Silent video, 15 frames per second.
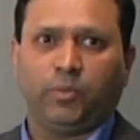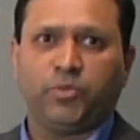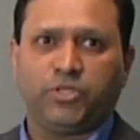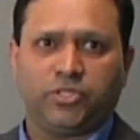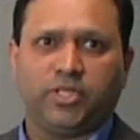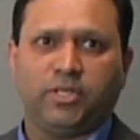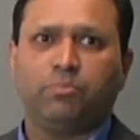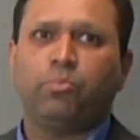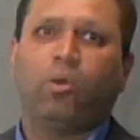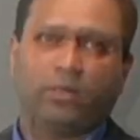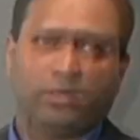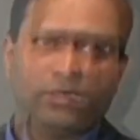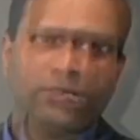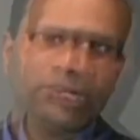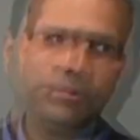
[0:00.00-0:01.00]
which is an
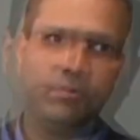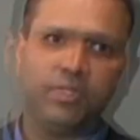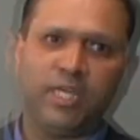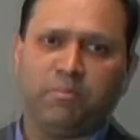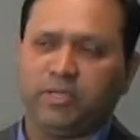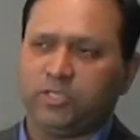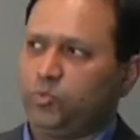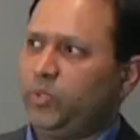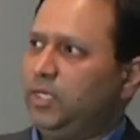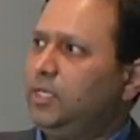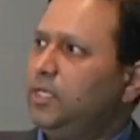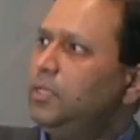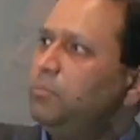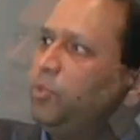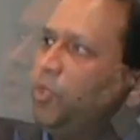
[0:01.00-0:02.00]
important theme as well.
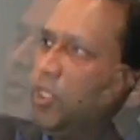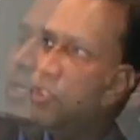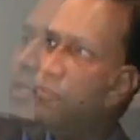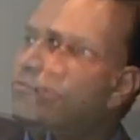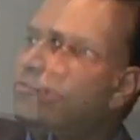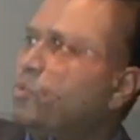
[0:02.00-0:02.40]
Because if you